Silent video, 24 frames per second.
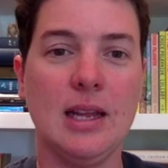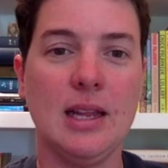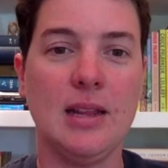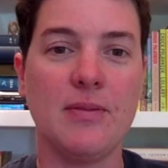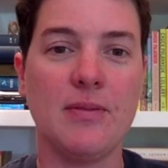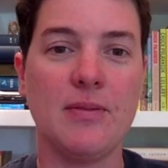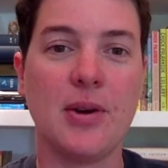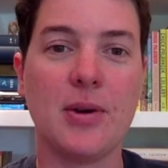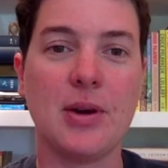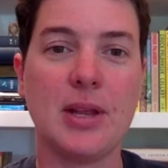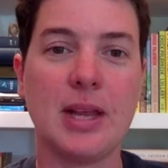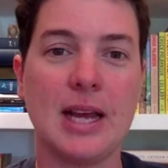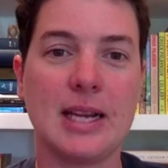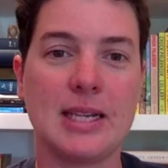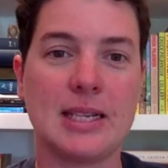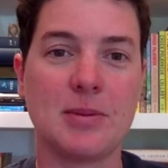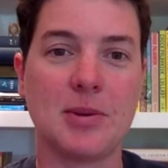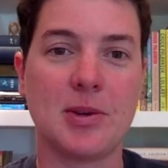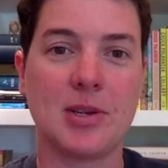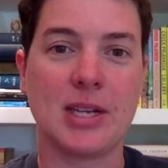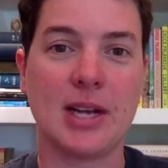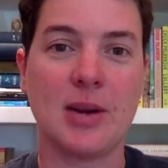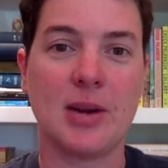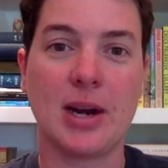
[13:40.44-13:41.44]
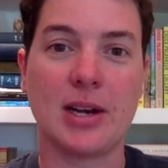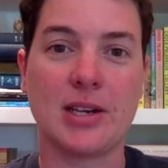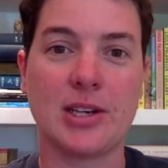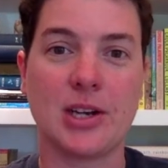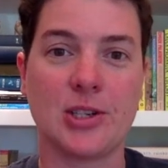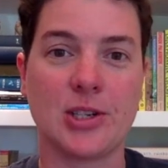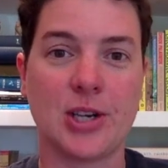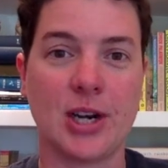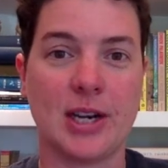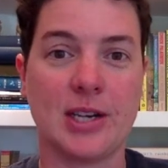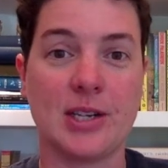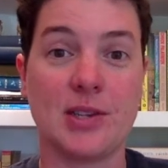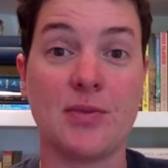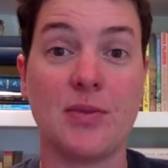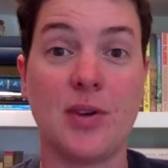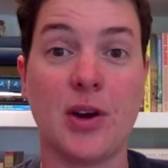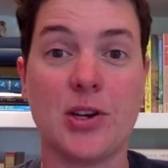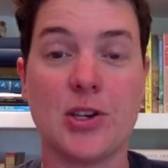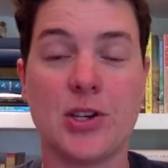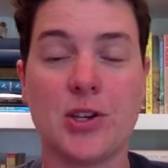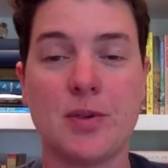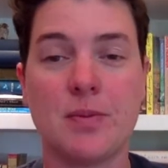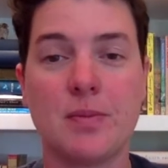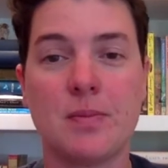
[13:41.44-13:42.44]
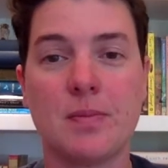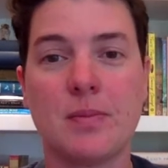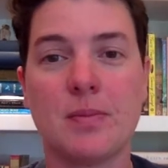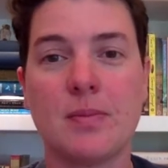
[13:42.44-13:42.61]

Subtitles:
Very last person I want to touch on is Fudge.